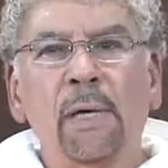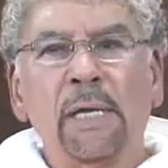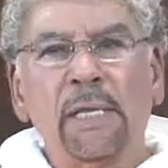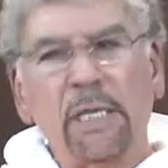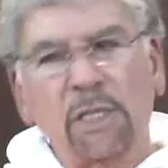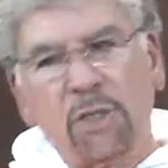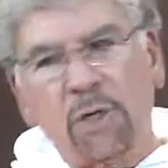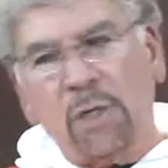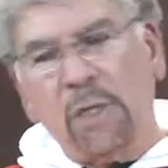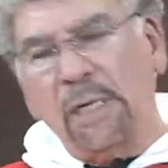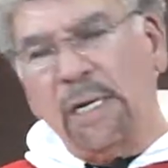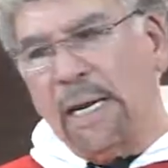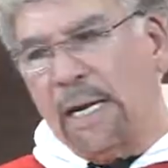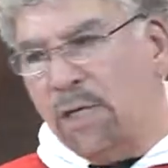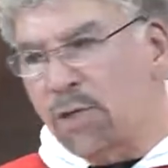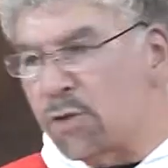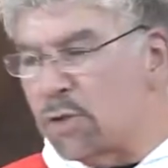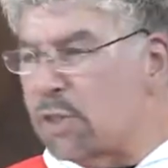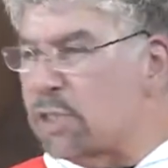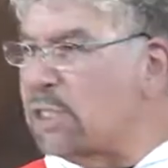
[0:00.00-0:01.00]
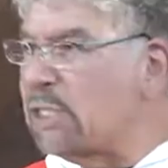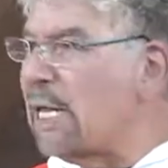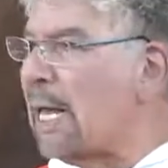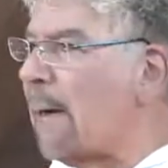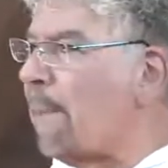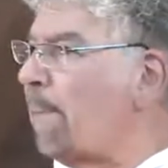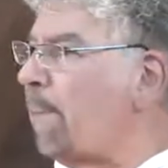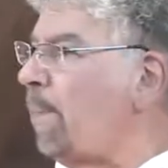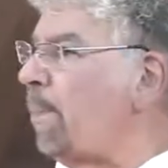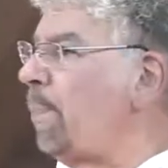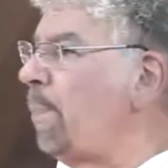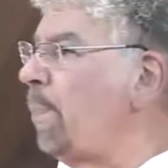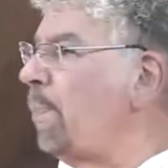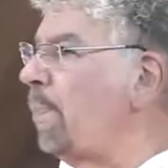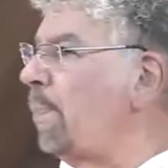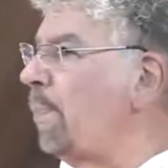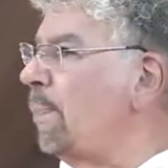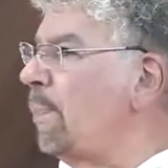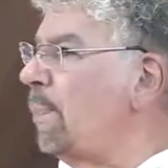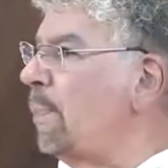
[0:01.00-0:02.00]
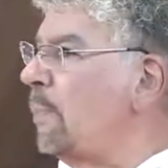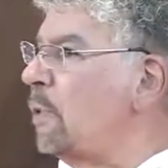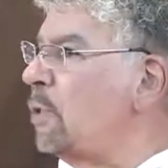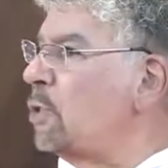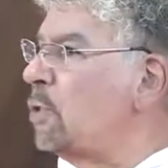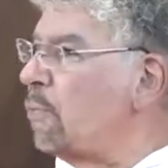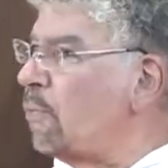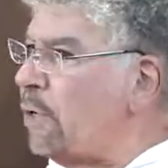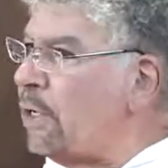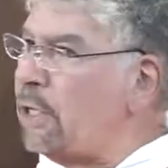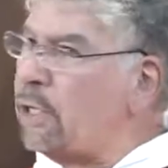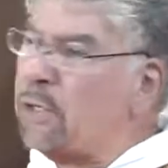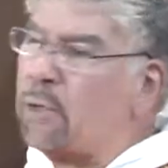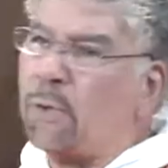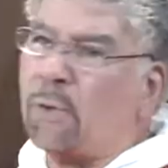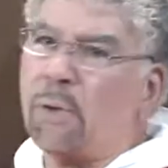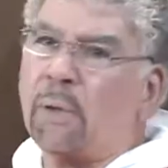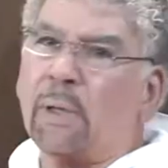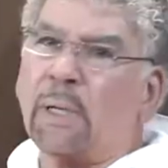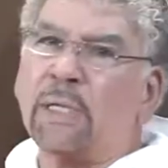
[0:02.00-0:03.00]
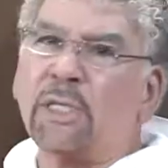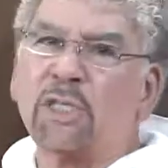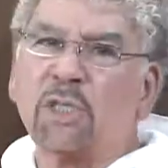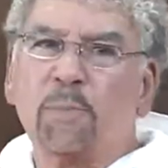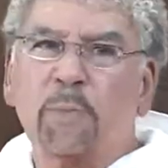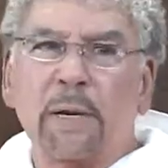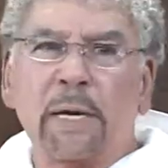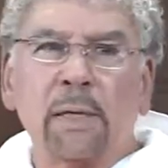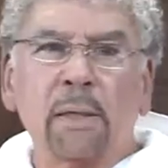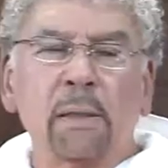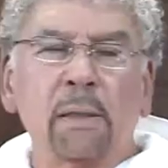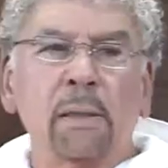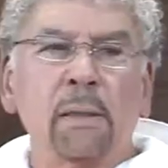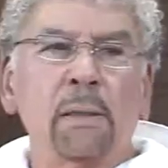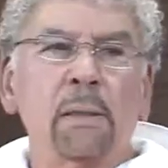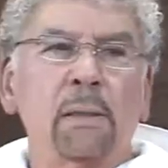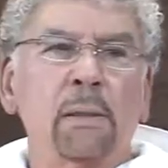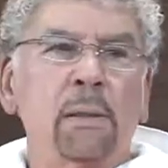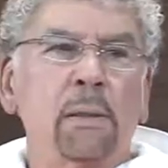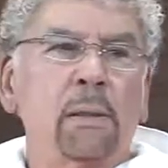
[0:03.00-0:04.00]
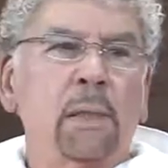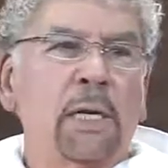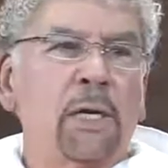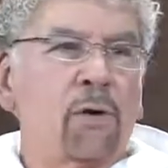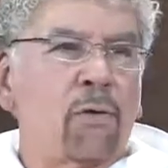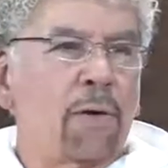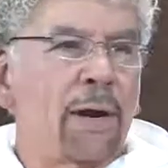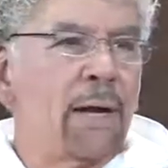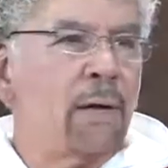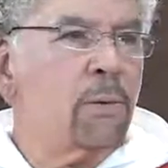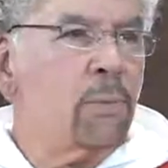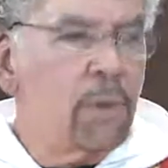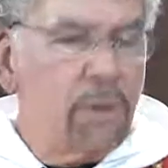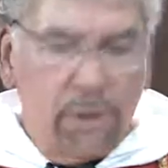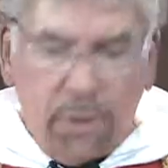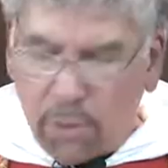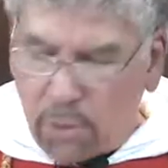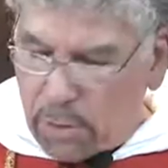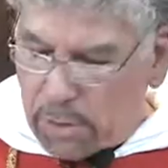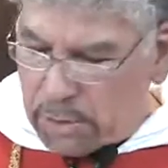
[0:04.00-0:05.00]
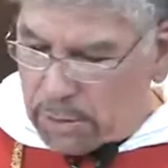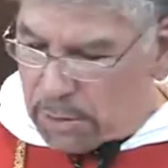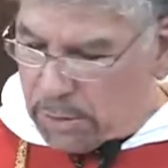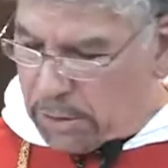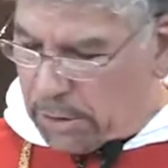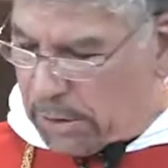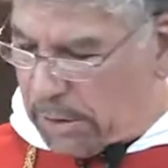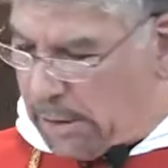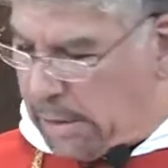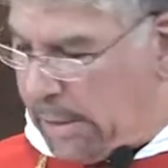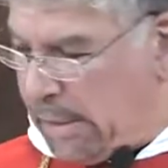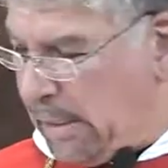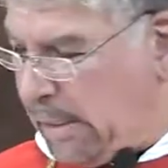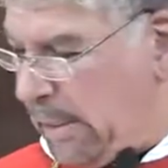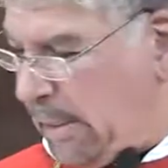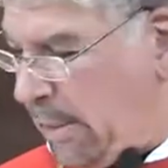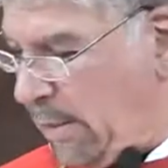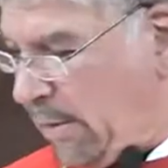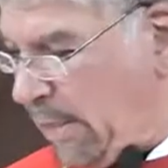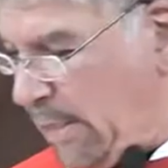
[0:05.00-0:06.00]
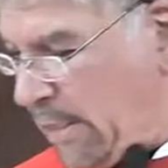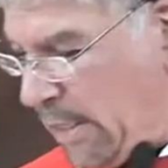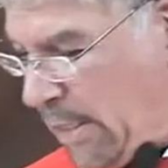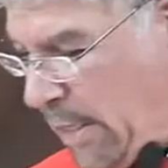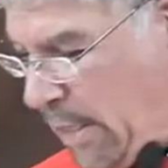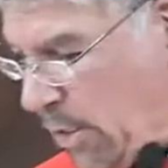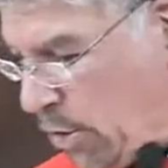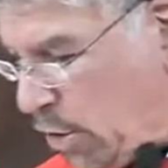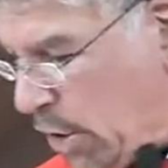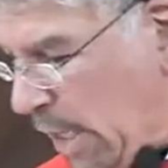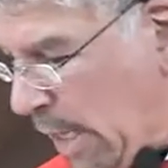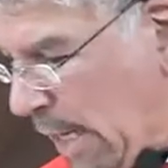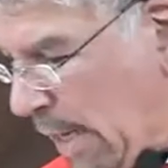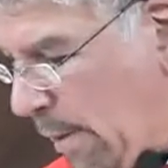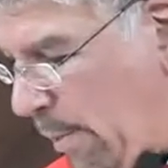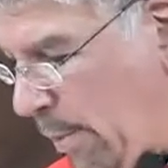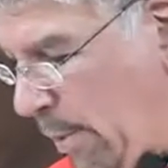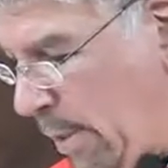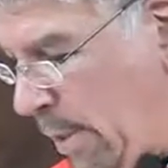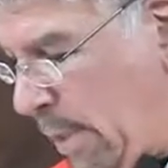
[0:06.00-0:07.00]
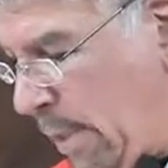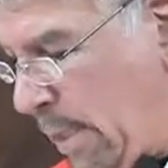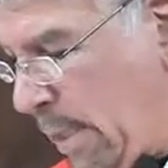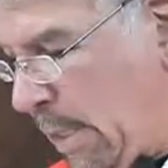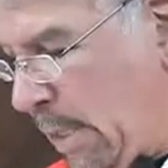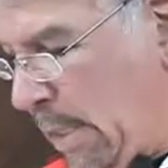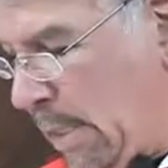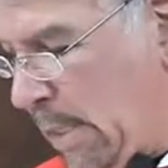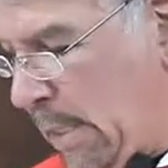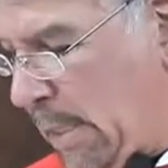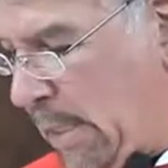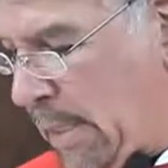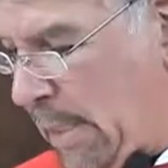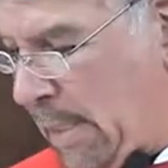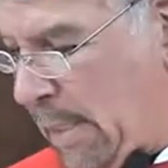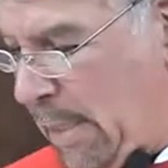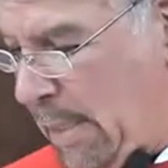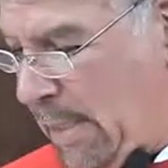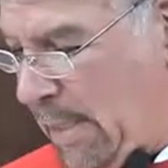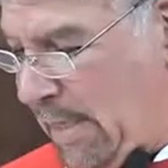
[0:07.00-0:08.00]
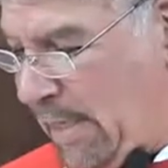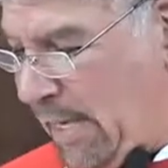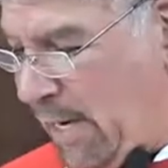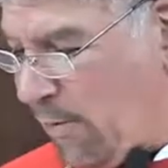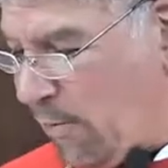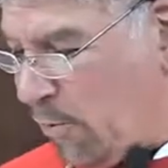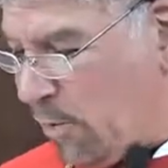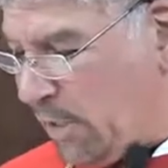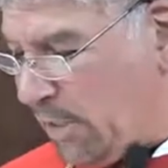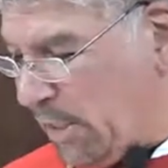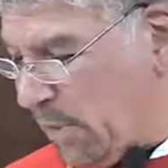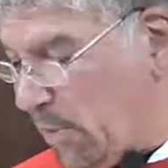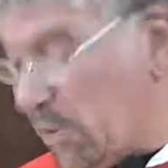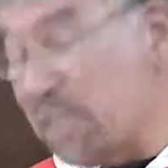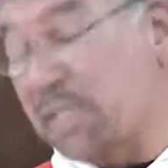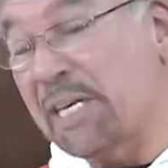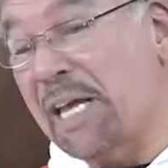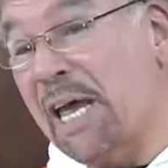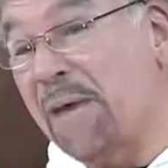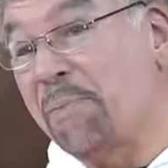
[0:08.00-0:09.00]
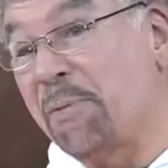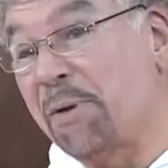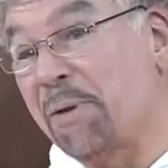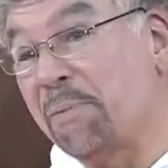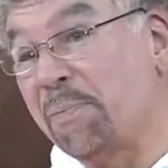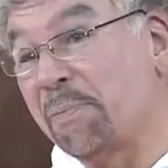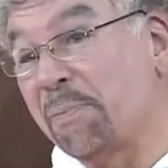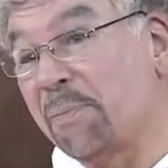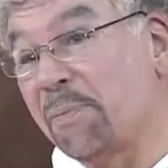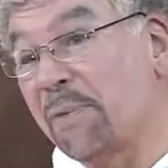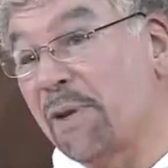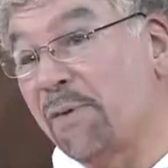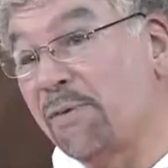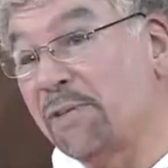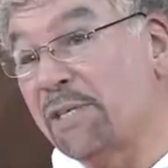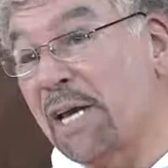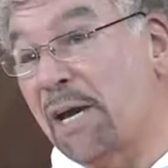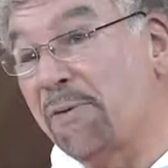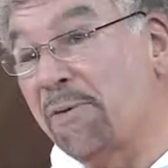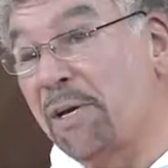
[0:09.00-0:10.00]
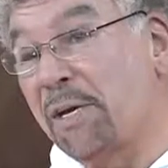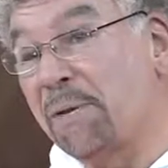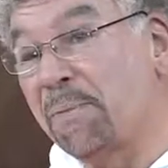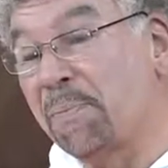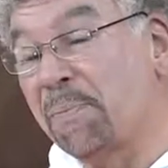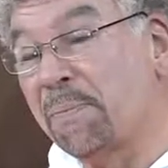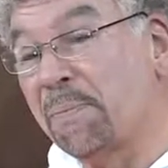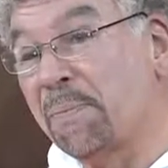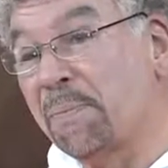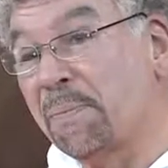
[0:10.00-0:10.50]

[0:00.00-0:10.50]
And they took it an extra step to ridicule and spit and crown with thorns. They did their job. Then, of course, there was Simon of Cyrene.